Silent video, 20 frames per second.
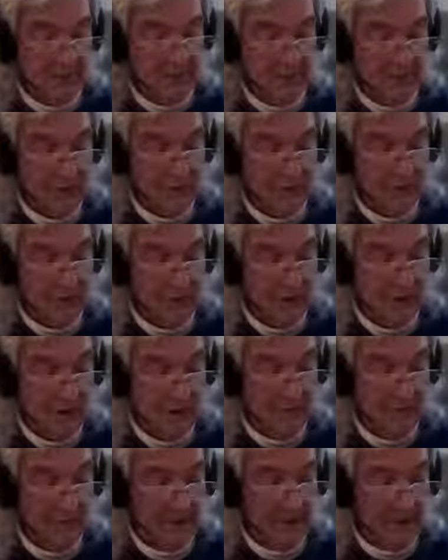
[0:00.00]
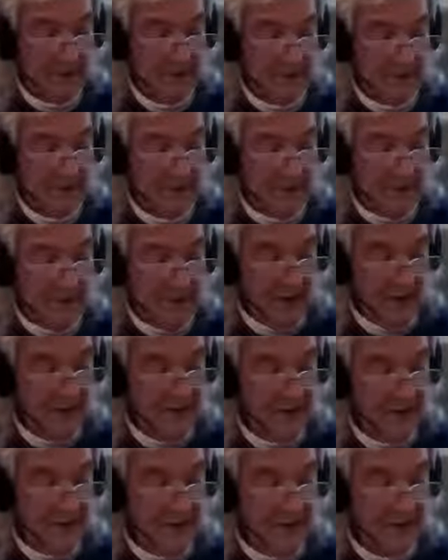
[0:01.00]
will surely come,
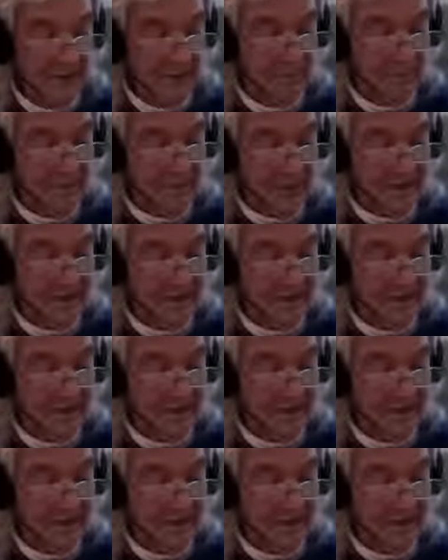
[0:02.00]
and these will be